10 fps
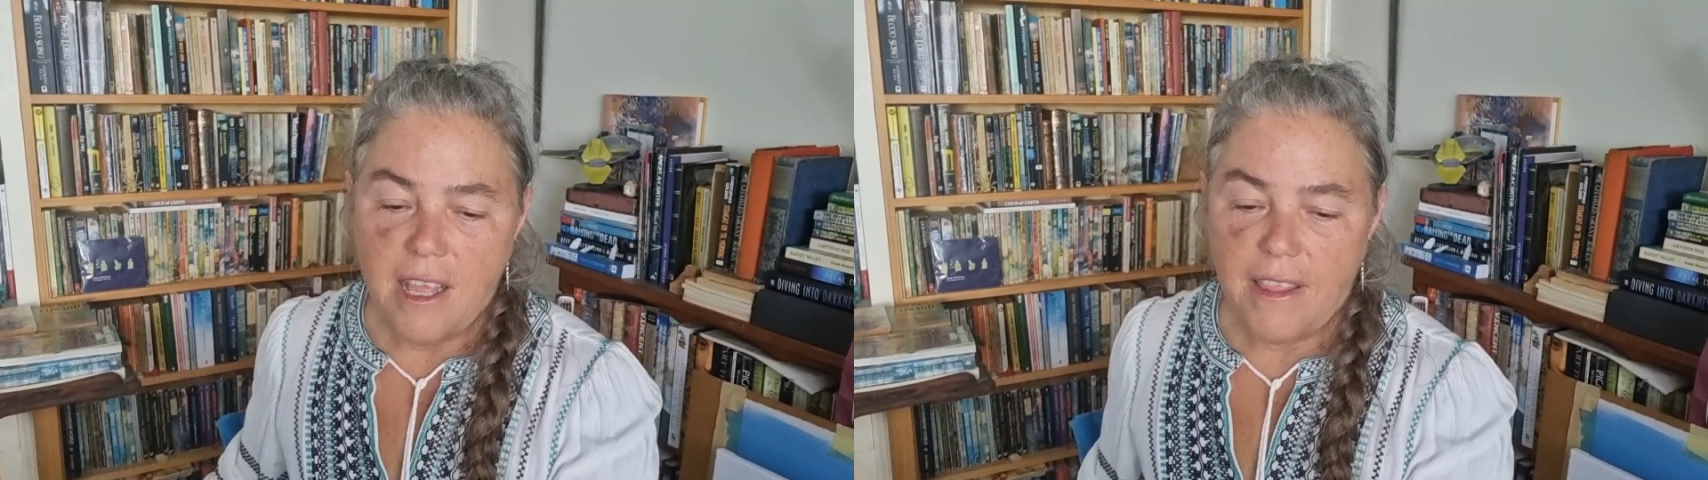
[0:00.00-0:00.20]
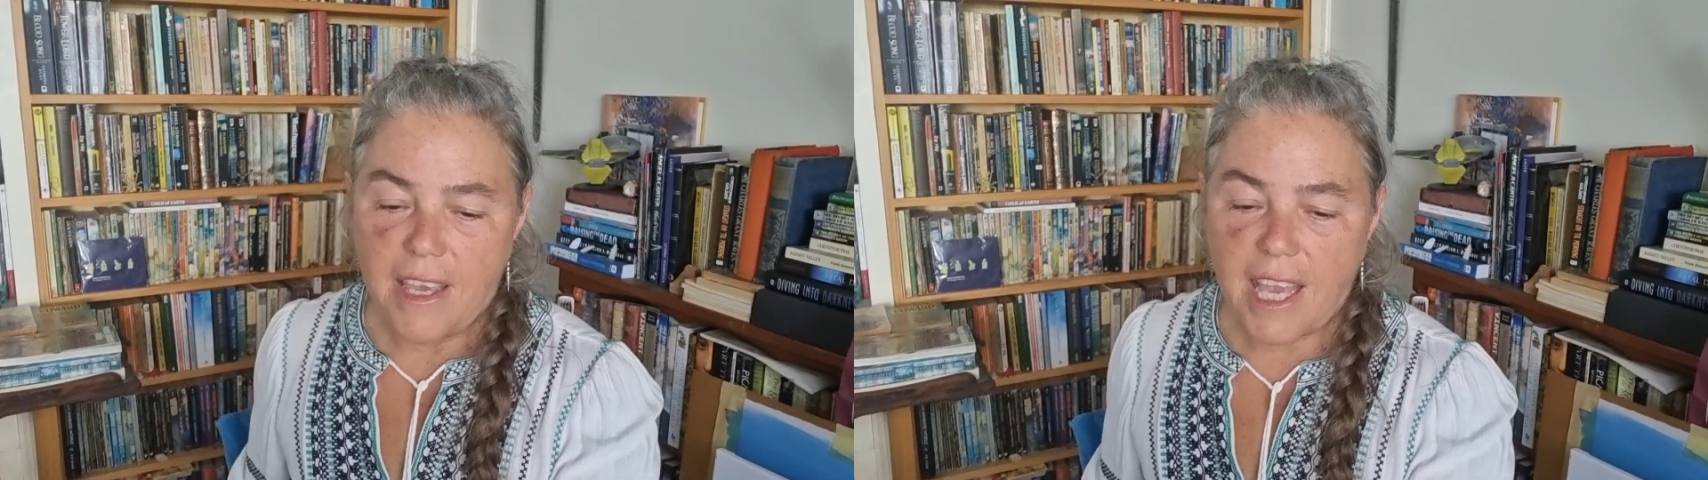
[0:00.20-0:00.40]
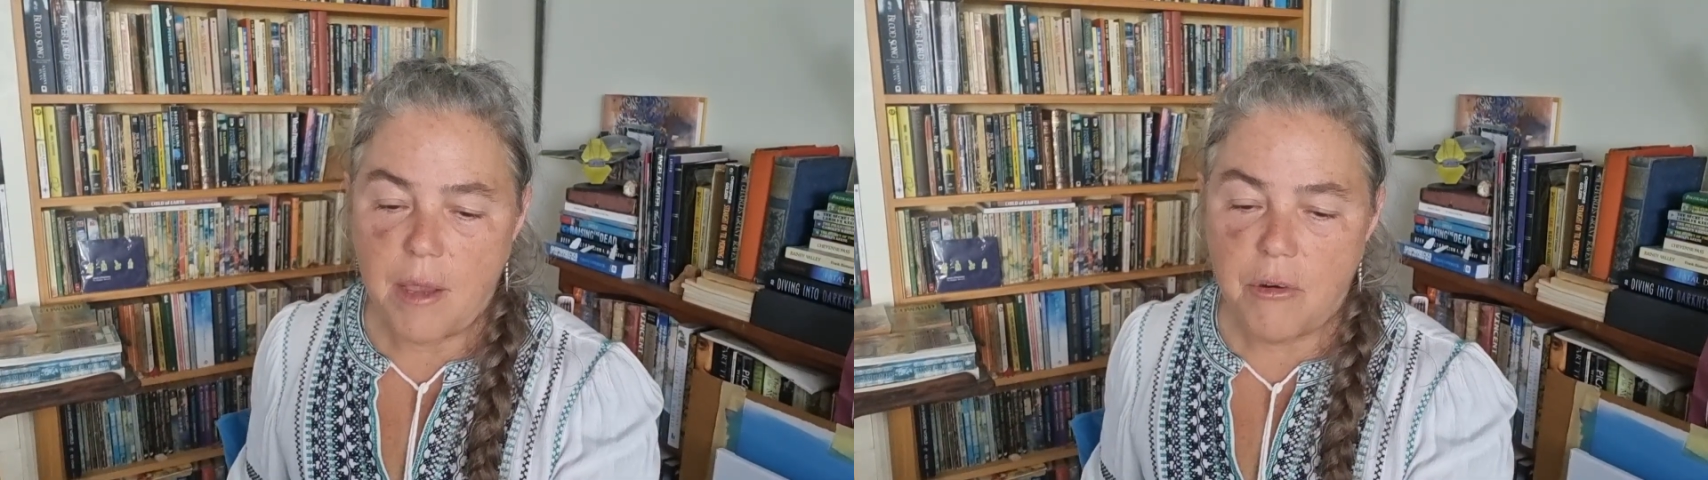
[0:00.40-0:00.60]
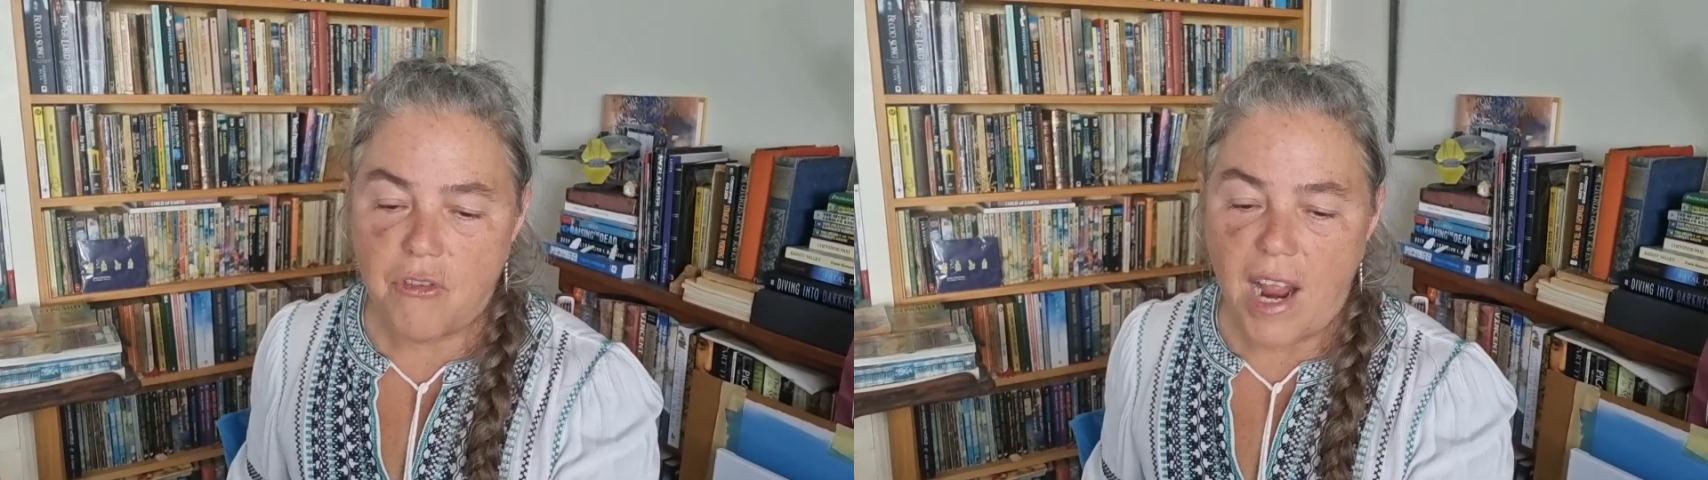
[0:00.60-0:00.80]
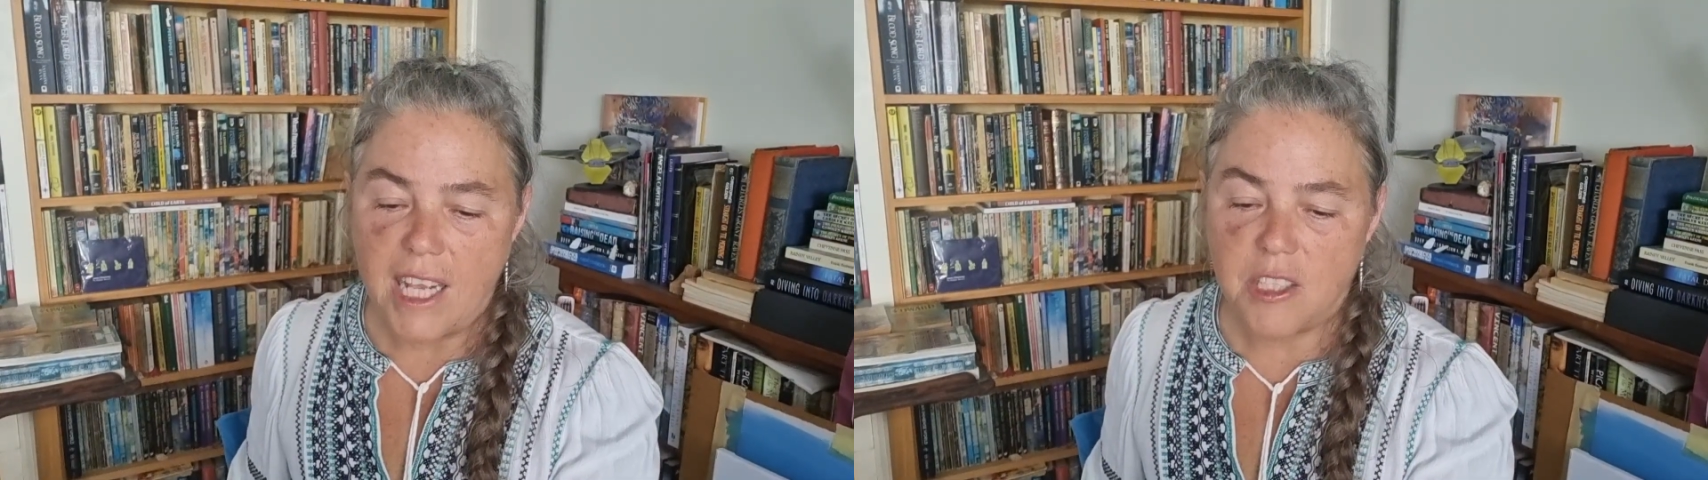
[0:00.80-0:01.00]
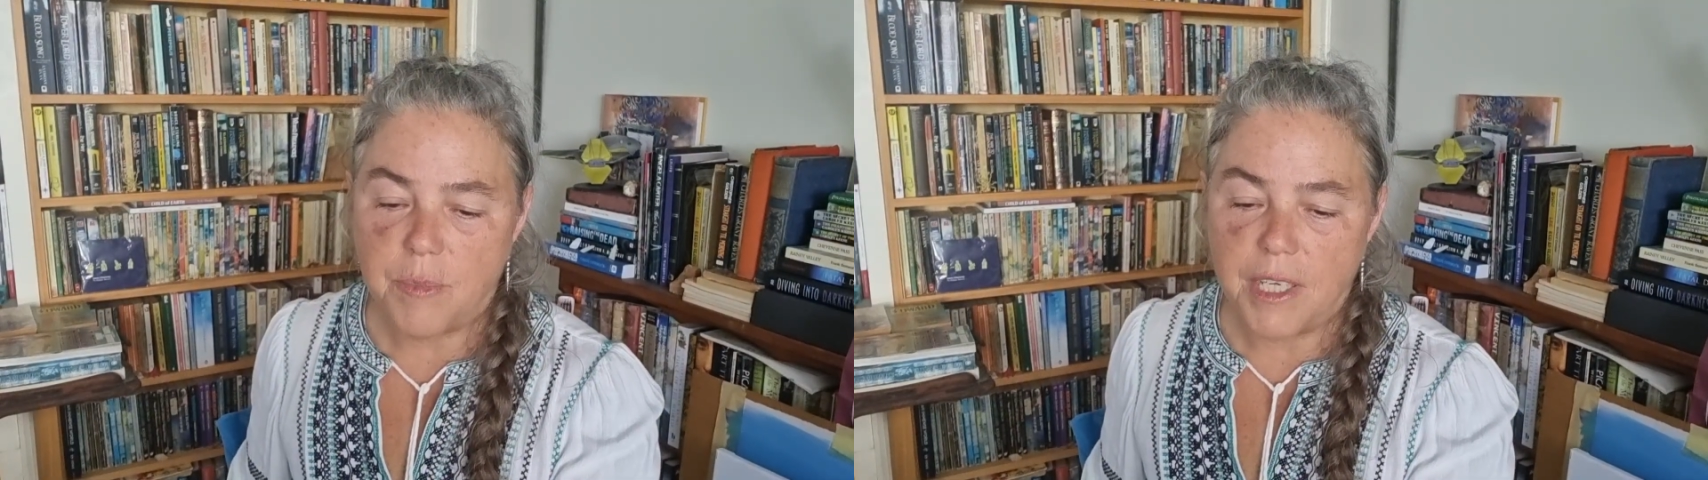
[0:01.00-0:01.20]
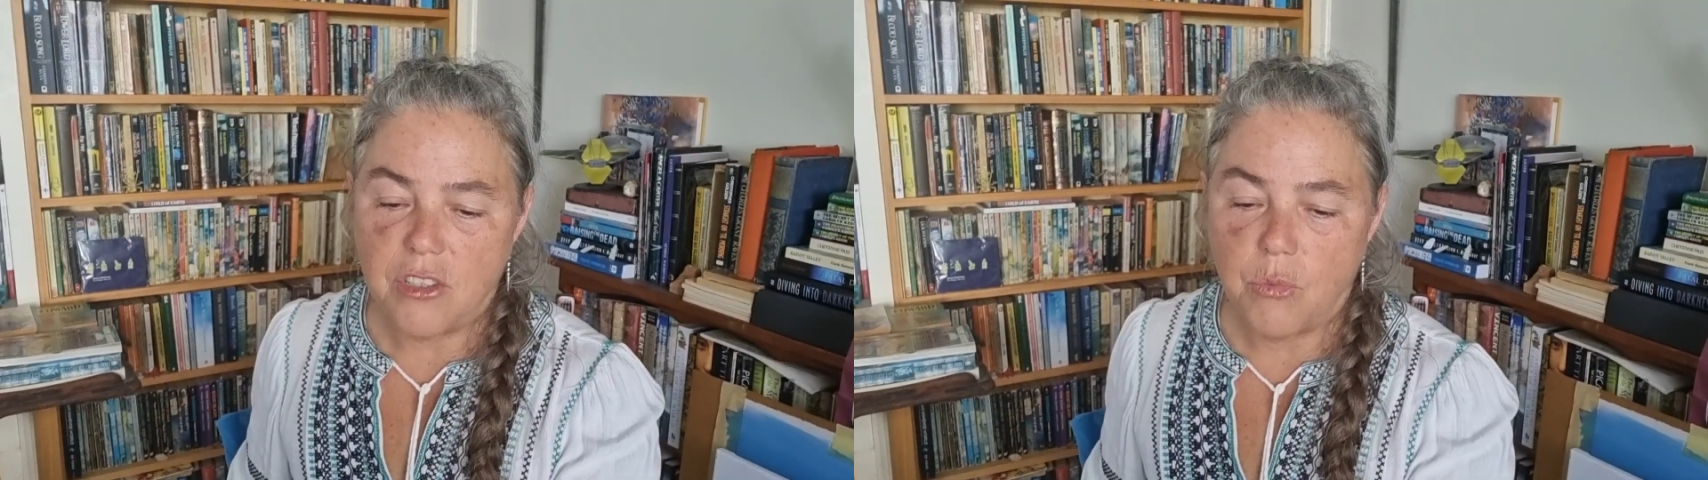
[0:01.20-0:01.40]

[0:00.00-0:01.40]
There came a rasping